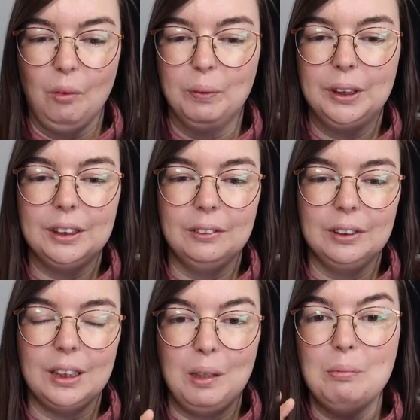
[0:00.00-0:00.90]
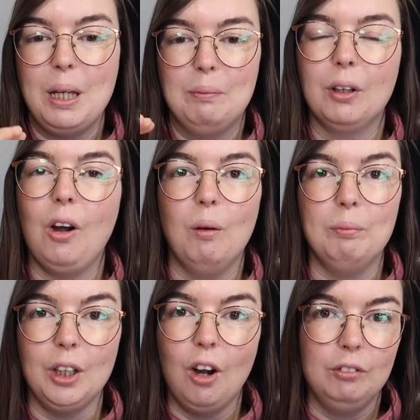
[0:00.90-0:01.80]
or print out a paper
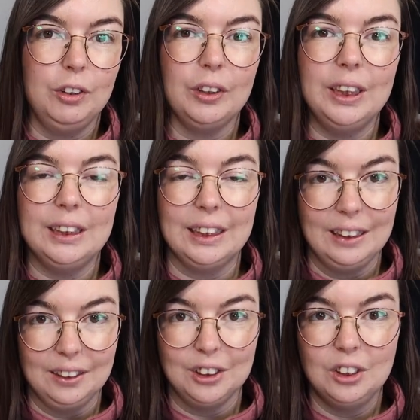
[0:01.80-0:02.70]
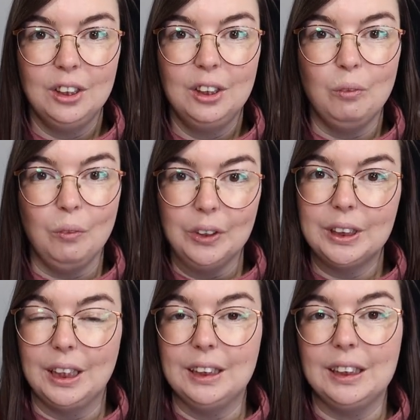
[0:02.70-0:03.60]
copy of your e-ticket.
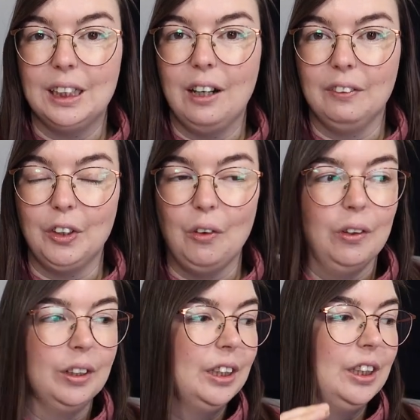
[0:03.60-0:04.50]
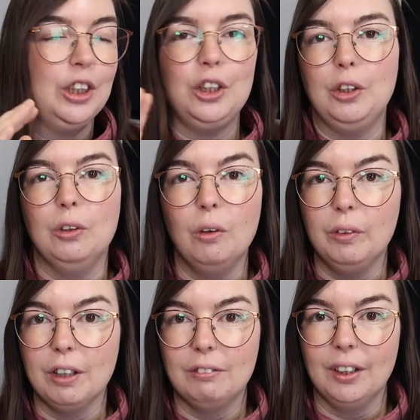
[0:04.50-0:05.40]
Worst case scenario, you know
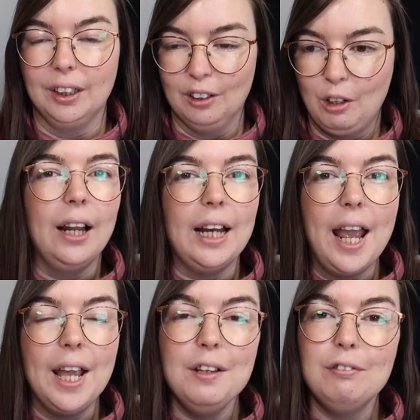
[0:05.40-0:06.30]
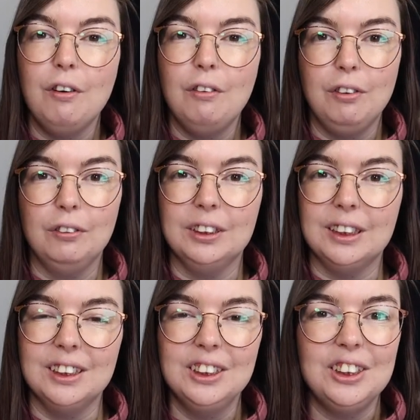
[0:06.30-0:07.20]
you're fine. An A4
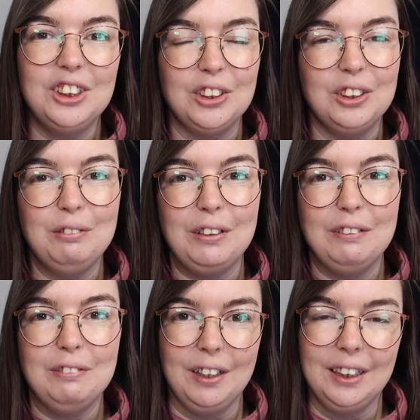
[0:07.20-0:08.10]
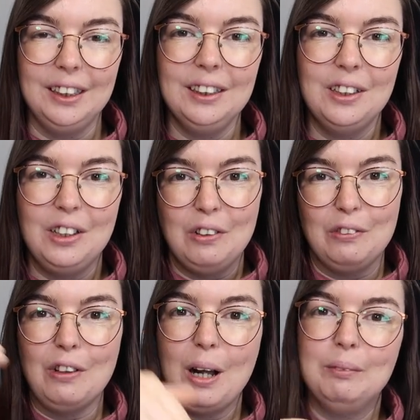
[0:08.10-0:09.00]
folders should fit fine
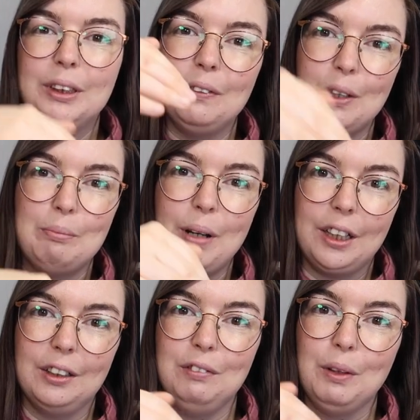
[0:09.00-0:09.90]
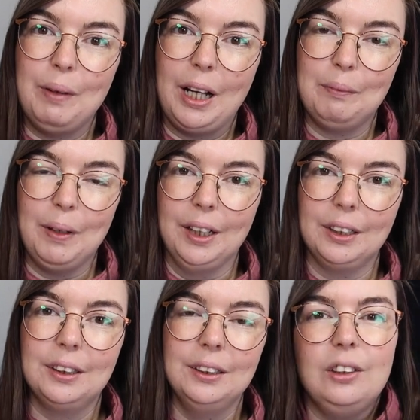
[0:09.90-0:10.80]
rammed on the back of your backpack.
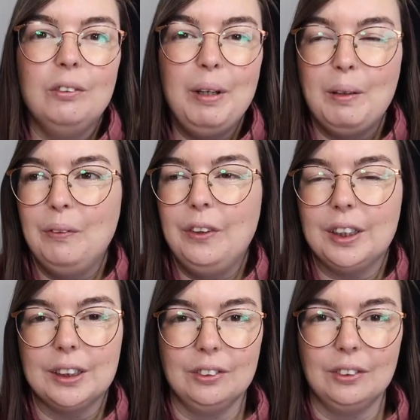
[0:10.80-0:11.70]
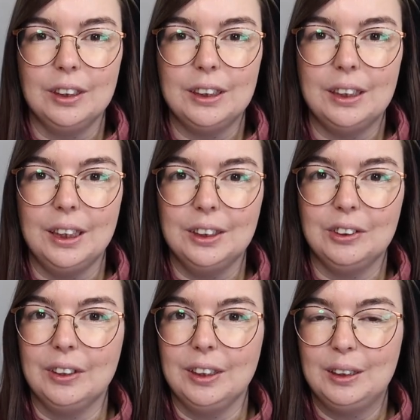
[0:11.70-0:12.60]
Your paperwork isn't going to stay
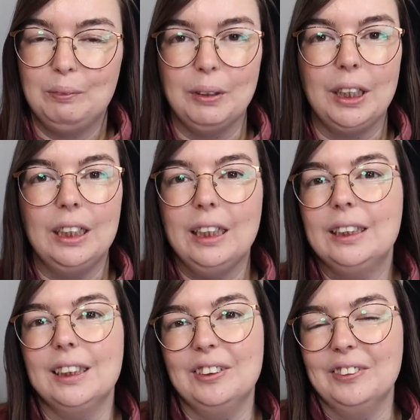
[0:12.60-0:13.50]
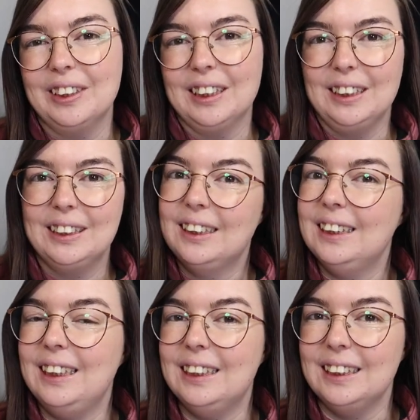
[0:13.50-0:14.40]
straight, but at least it's organised
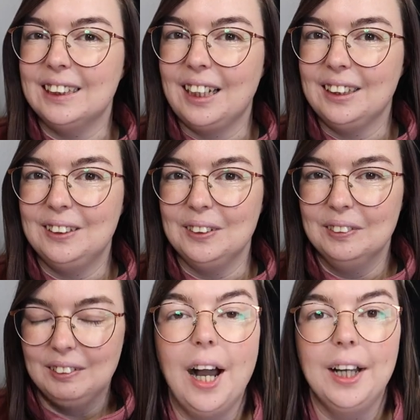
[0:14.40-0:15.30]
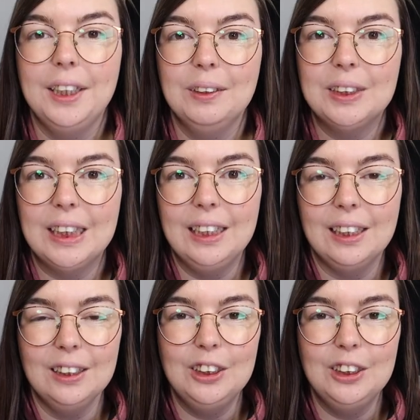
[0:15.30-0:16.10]
and easy to get to. I use little